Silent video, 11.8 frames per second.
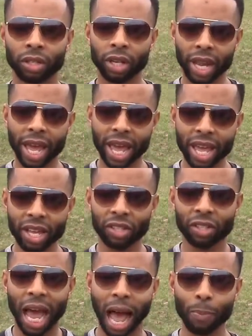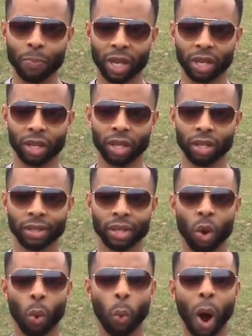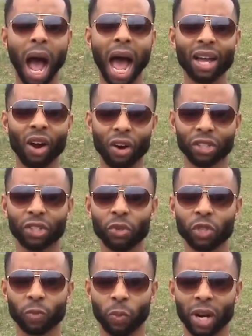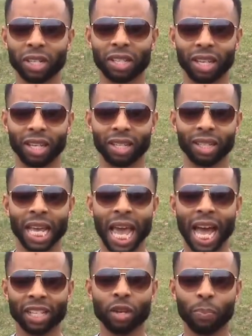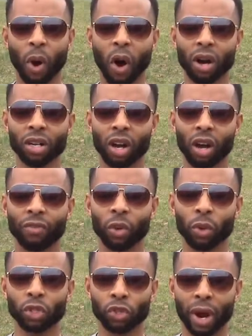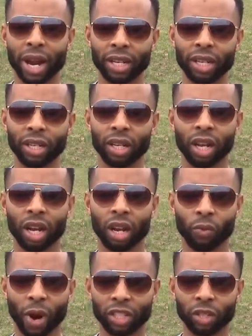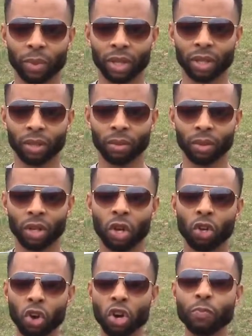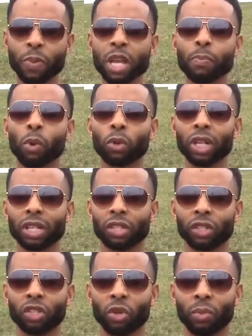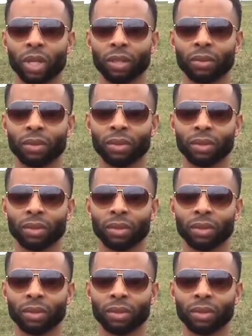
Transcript: Today's topic why aren't you sprinting as a part of your training regimen? Good people, listen to me.